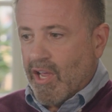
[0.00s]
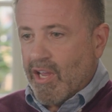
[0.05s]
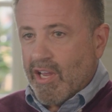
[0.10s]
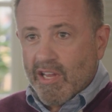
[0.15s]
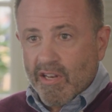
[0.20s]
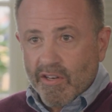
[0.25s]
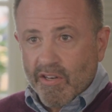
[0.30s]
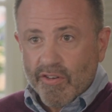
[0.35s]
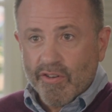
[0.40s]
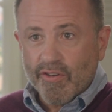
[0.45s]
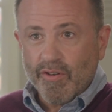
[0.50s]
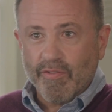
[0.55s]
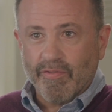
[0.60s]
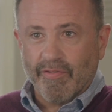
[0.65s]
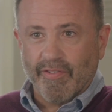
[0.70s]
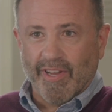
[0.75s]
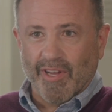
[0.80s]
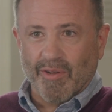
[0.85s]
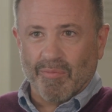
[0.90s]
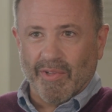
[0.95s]
into your
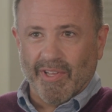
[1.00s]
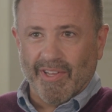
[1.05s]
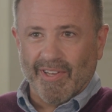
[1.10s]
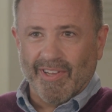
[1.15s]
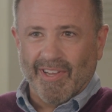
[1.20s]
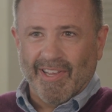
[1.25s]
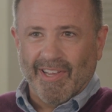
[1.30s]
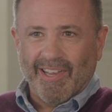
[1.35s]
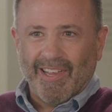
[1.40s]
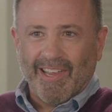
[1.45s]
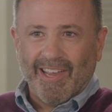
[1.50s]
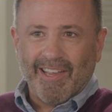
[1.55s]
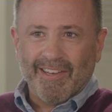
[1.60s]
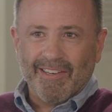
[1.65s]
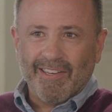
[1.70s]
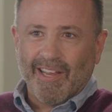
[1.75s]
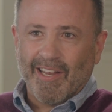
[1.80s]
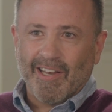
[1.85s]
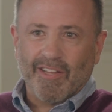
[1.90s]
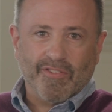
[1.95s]
family,
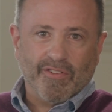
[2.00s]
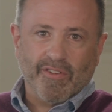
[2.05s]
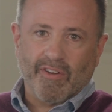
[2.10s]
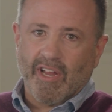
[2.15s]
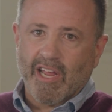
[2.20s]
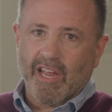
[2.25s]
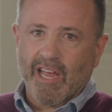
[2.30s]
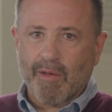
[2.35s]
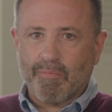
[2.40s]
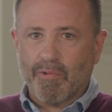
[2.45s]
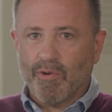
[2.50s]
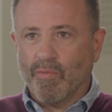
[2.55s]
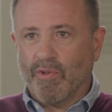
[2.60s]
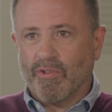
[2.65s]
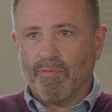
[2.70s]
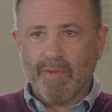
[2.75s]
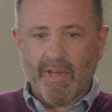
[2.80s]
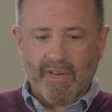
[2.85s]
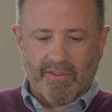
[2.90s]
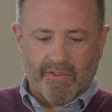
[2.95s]
and, and it's going to happen
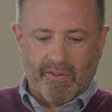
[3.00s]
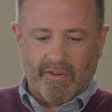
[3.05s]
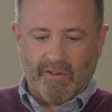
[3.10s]
with medicine.